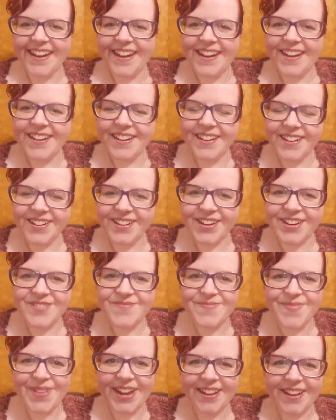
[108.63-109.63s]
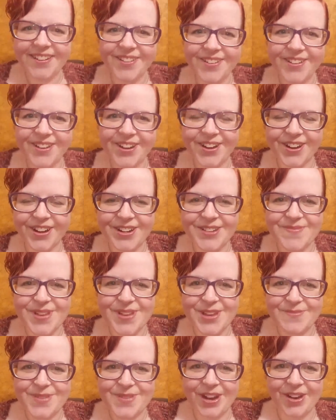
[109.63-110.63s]
Oh, Michael, you're gonna
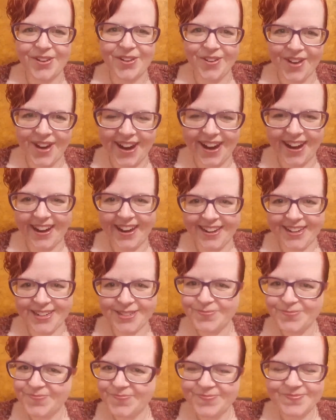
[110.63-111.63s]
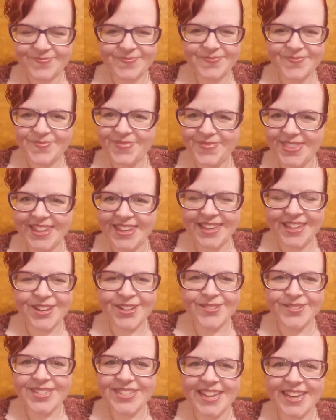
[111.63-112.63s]
make me cry. You
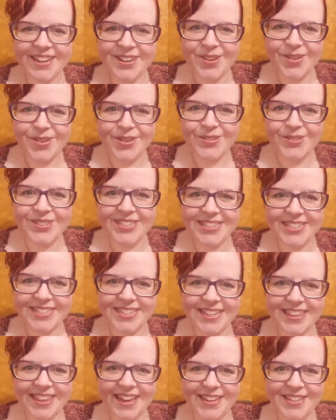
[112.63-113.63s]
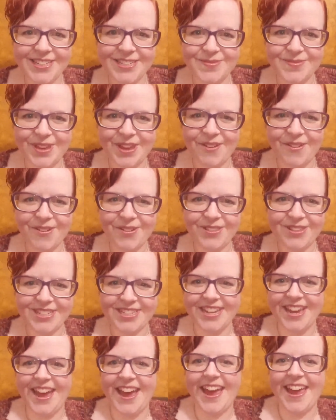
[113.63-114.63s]
know, Techno used to sing that to me all the
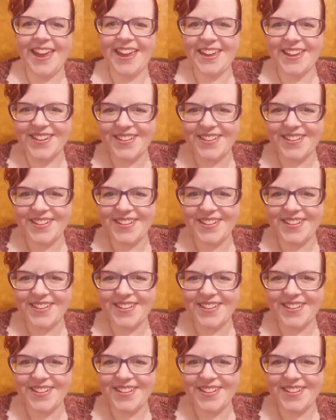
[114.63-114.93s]
time.